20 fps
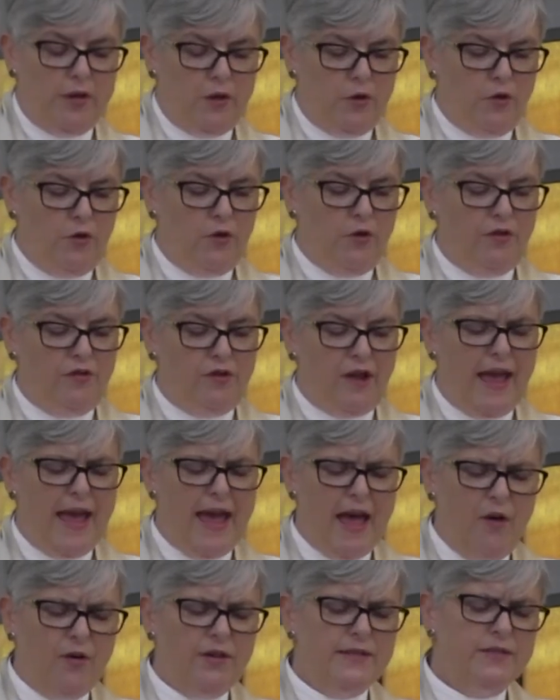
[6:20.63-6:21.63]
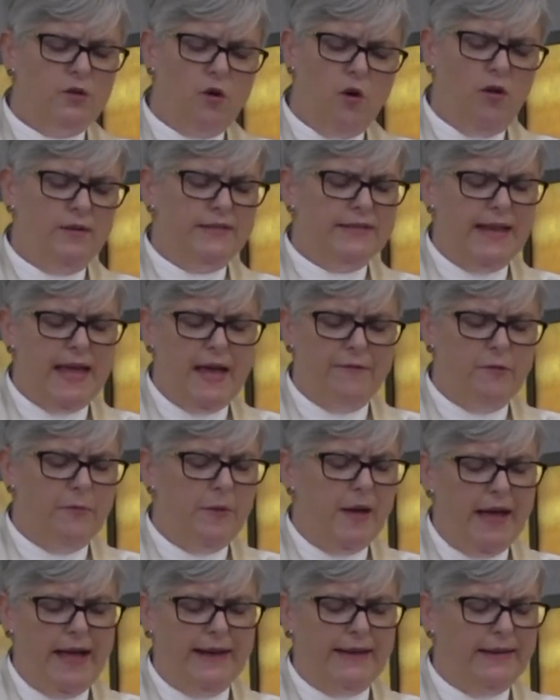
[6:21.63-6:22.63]
we heard, how does God's love
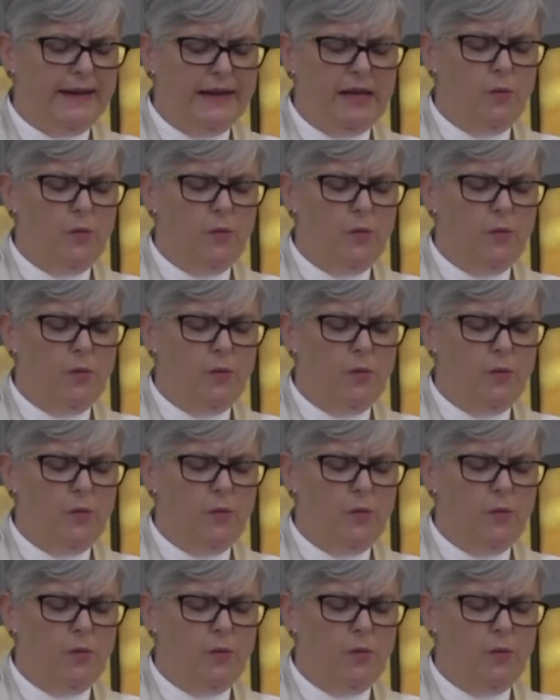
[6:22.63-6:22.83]
abide in